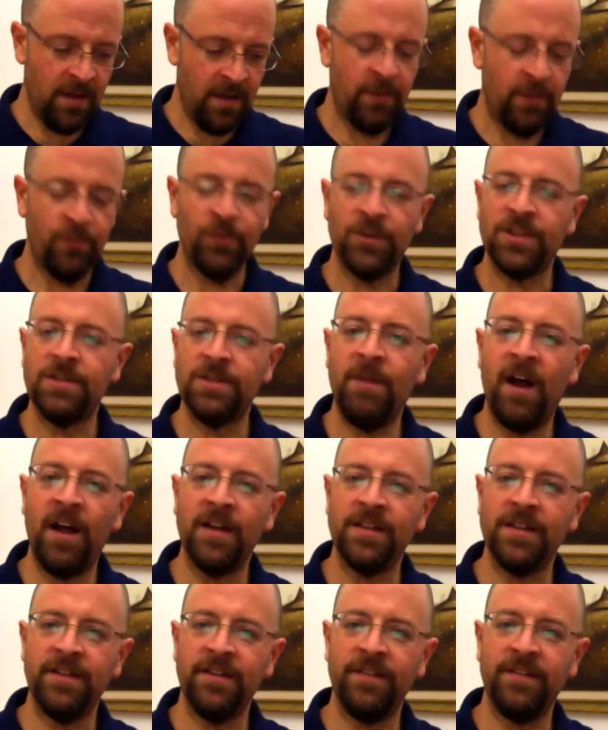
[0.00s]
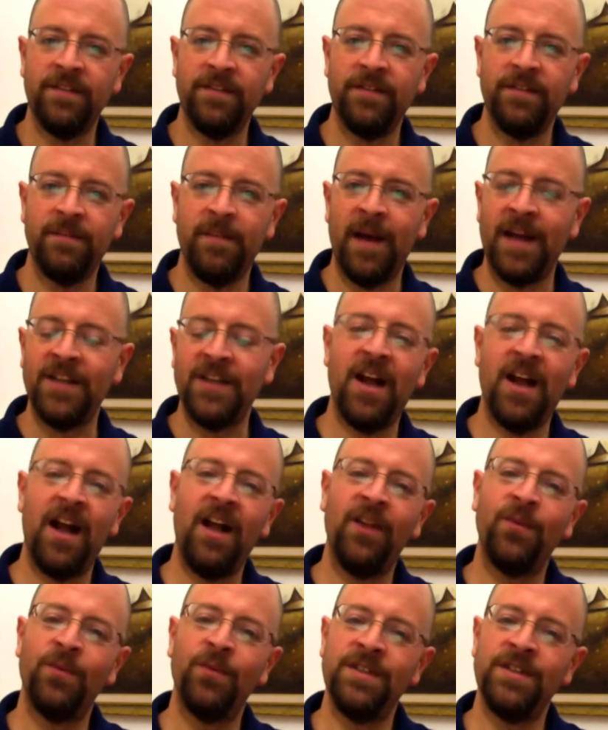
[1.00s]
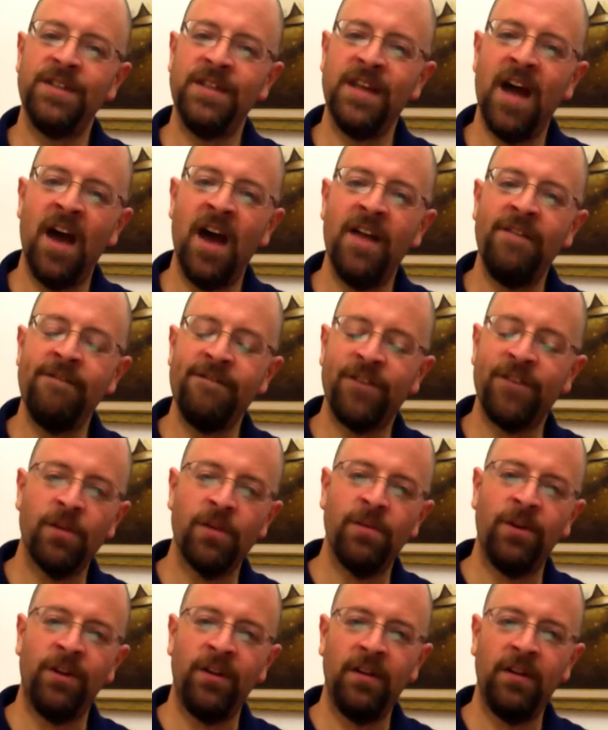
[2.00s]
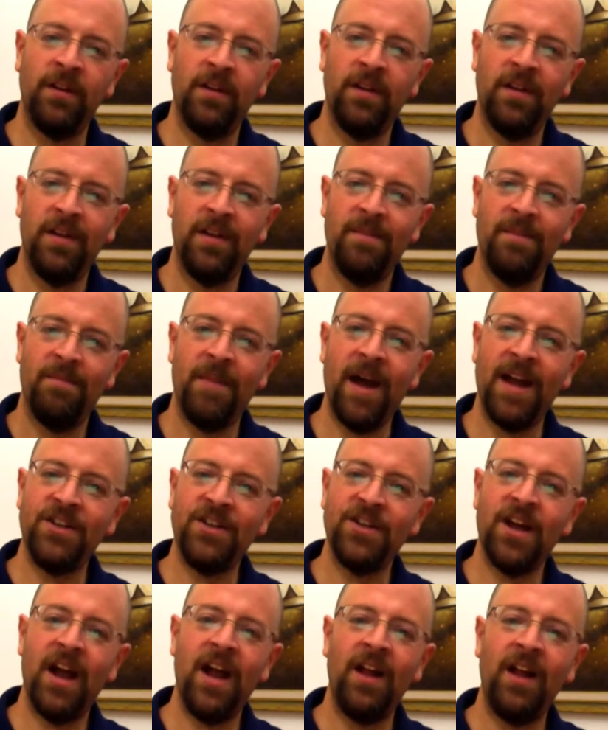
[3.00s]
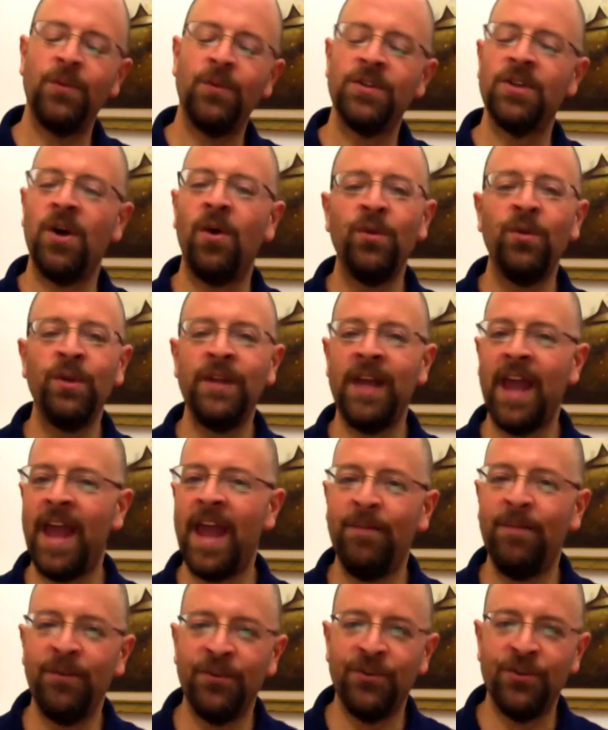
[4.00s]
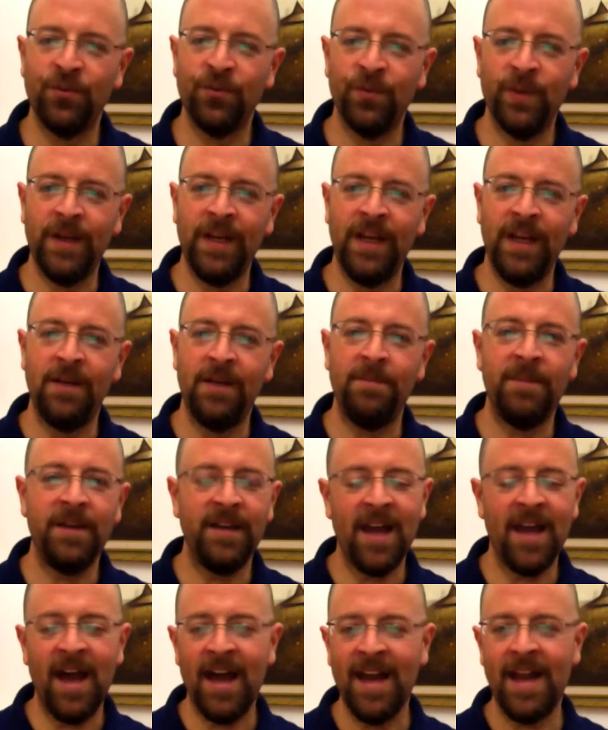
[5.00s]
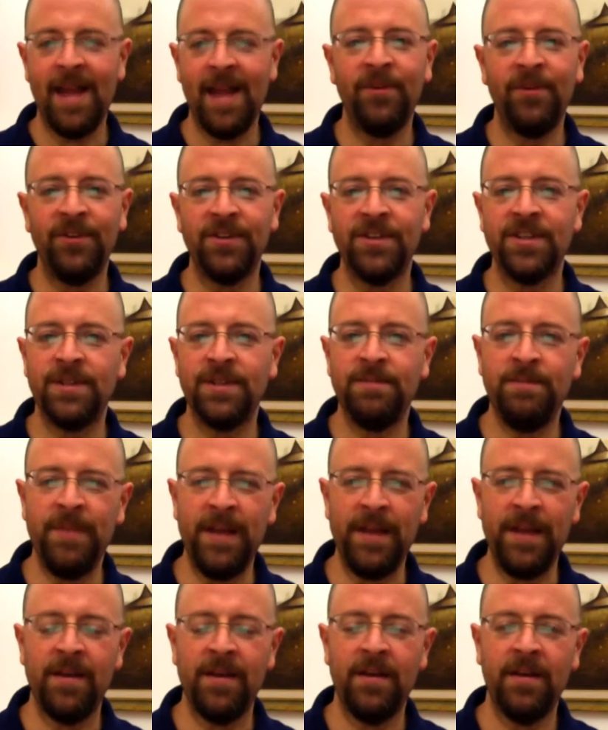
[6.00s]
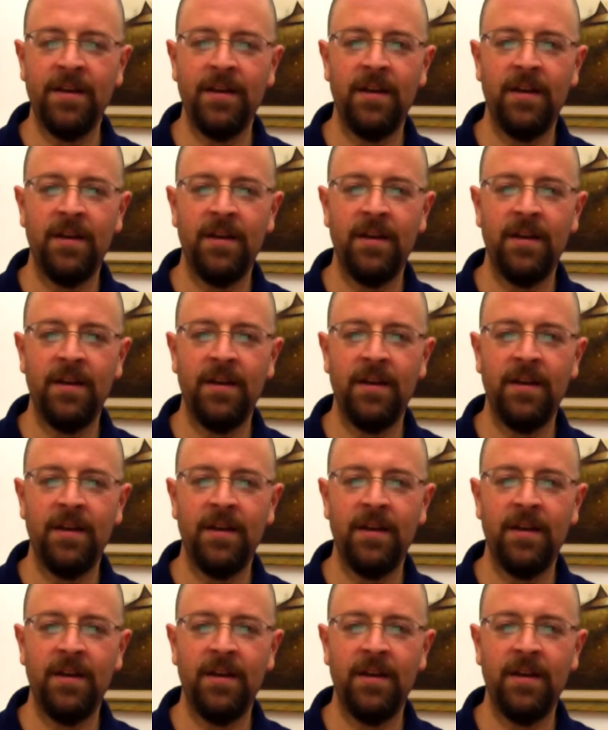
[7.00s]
unresponsive. My child was nonverbal. My child was only able to read but not able to speak.